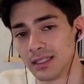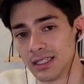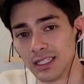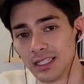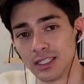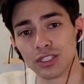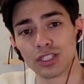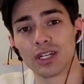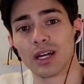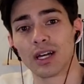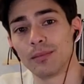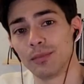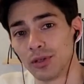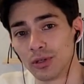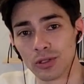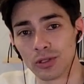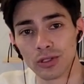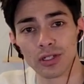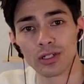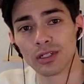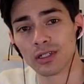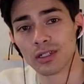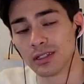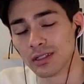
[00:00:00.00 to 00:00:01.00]
Each time you
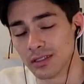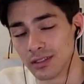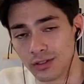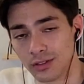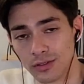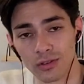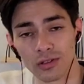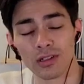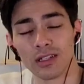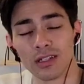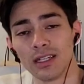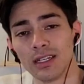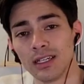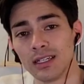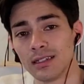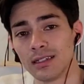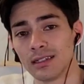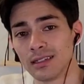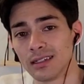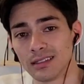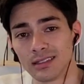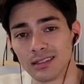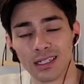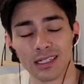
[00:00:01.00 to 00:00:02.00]
cook, you
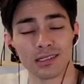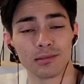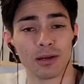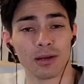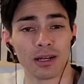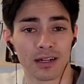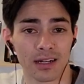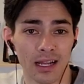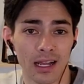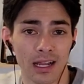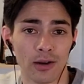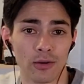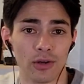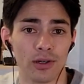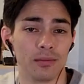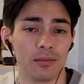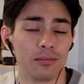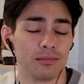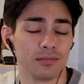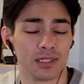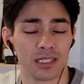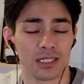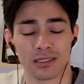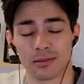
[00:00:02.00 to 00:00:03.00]
clean, it takes about an hour.
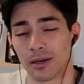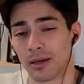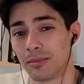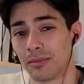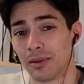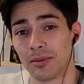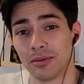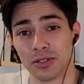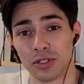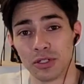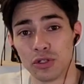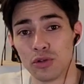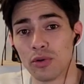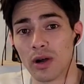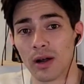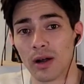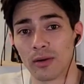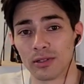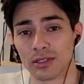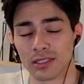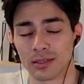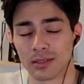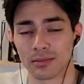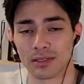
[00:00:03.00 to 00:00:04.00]
It takes about maybe 2
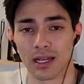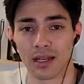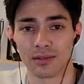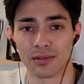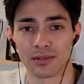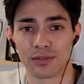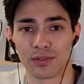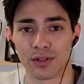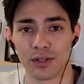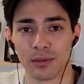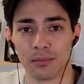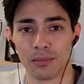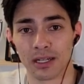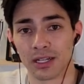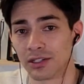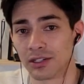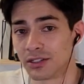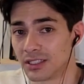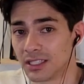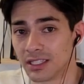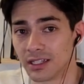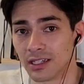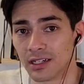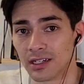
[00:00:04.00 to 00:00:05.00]
hours sometimes for a bigger
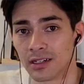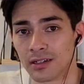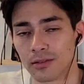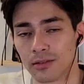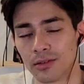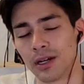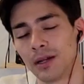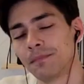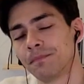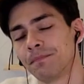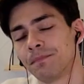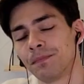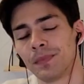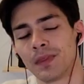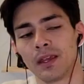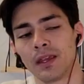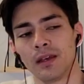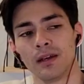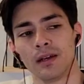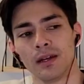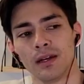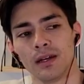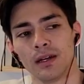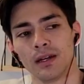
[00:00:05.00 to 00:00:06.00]
dinner, right?
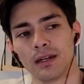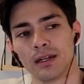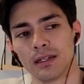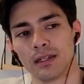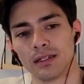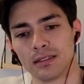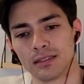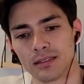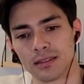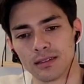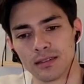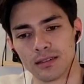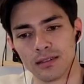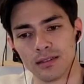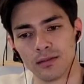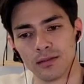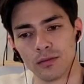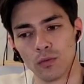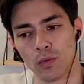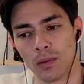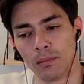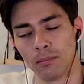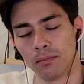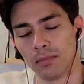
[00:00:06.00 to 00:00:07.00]

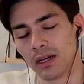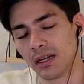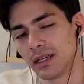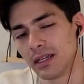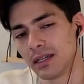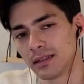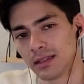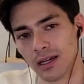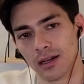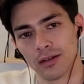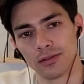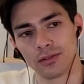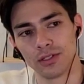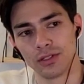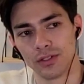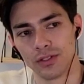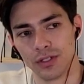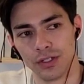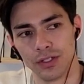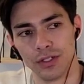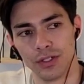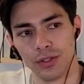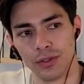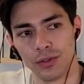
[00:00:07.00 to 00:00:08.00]
What money allows you
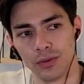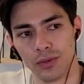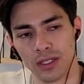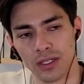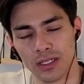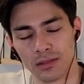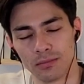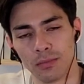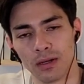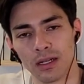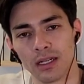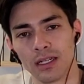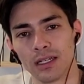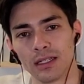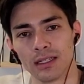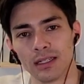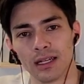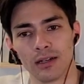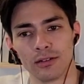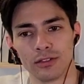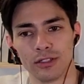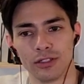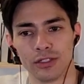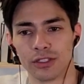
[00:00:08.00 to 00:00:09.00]
to do is money
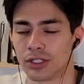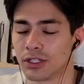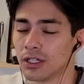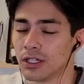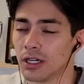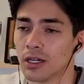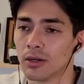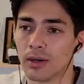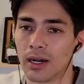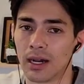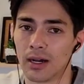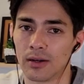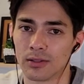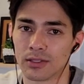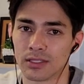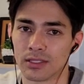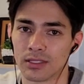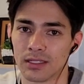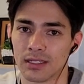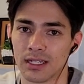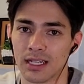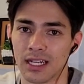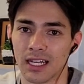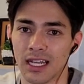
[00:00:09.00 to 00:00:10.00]
allows you to go out
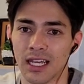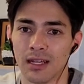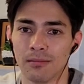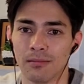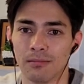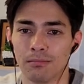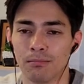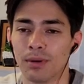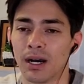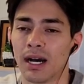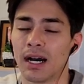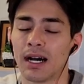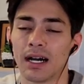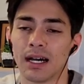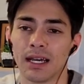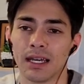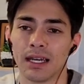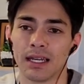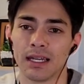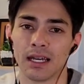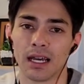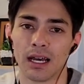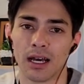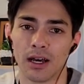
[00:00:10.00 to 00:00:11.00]
and
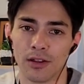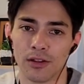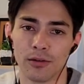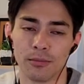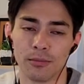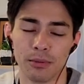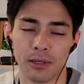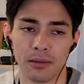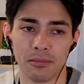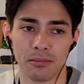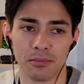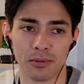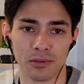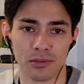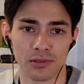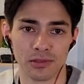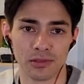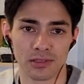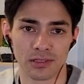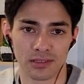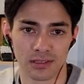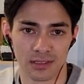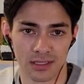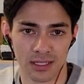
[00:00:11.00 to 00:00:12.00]
buy other
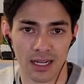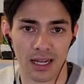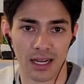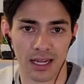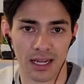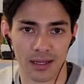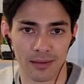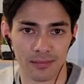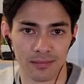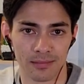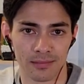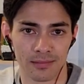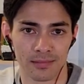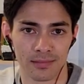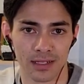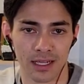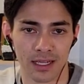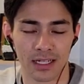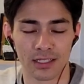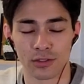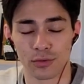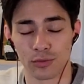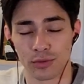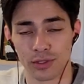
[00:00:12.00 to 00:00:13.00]
people's time
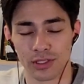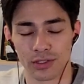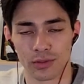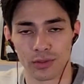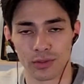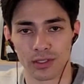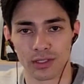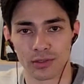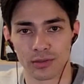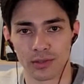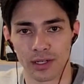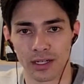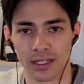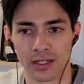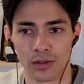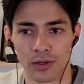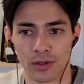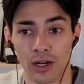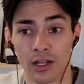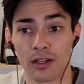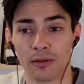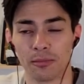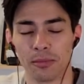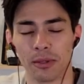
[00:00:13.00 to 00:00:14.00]
as a resource, right?
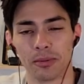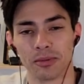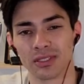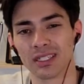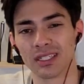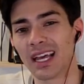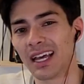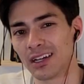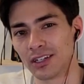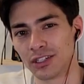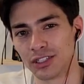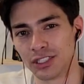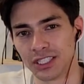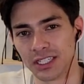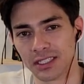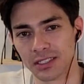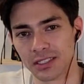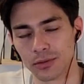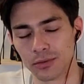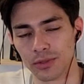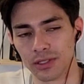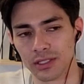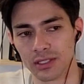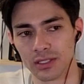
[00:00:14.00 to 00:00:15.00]
Or other people's energy
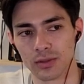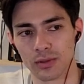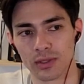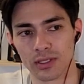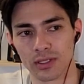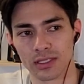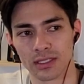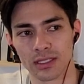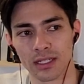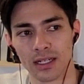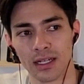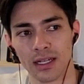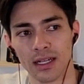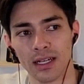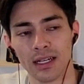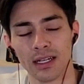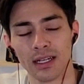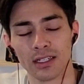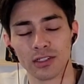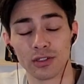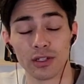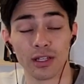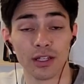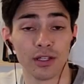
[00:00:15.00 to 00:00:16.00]
as a resource
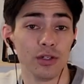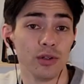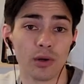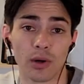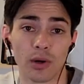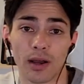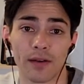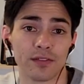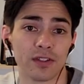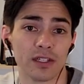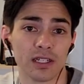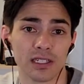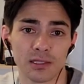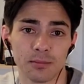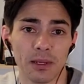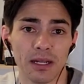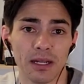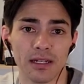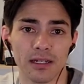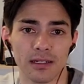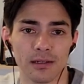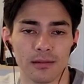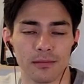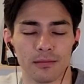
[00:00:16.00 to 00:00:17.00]
so that you don't have to
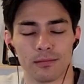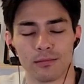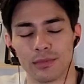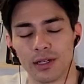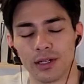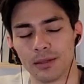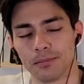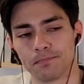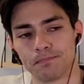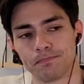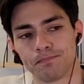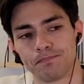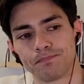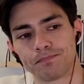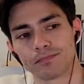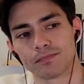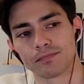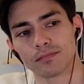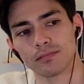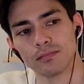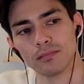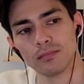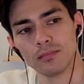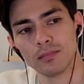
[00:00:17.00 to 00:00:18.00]
expend it, right?
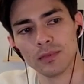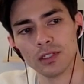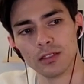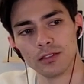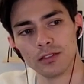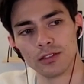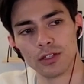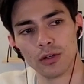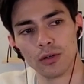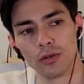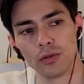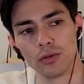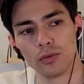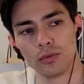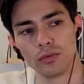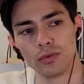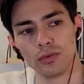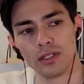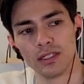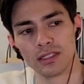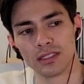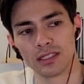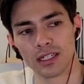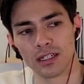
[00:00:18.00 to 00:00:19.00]
So
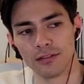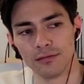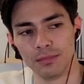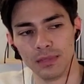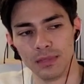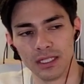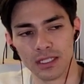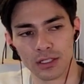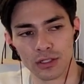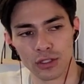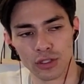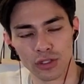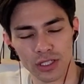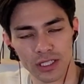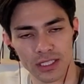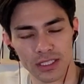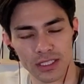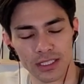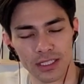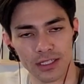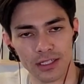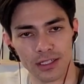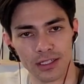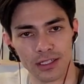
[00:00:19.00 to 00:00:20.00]
instead of me
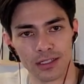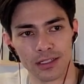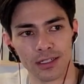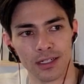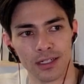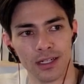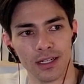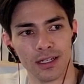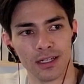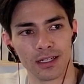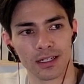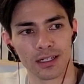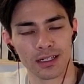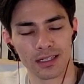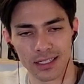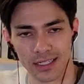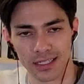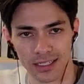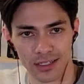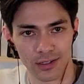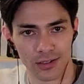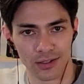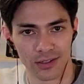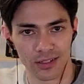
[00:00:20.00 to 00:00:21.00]
cooking dinner,
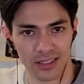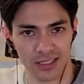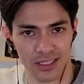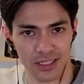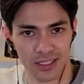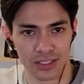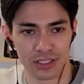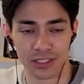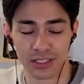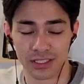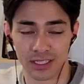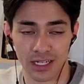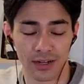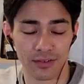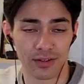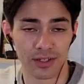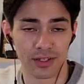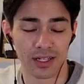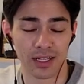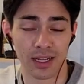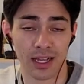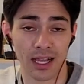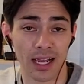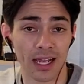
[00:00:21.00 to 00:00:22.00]
cleaning all of the dishes and
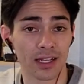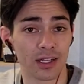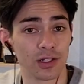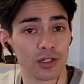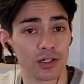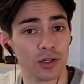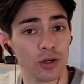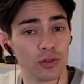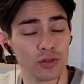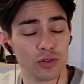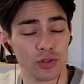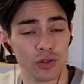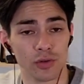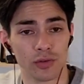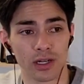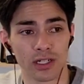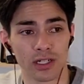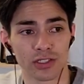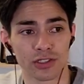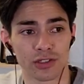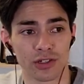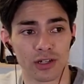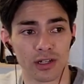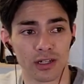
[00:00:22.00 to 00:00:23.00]
everything, I could go to a
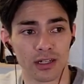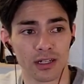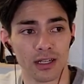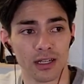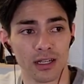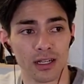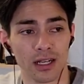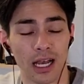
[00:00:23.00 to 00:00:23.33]
restaurant.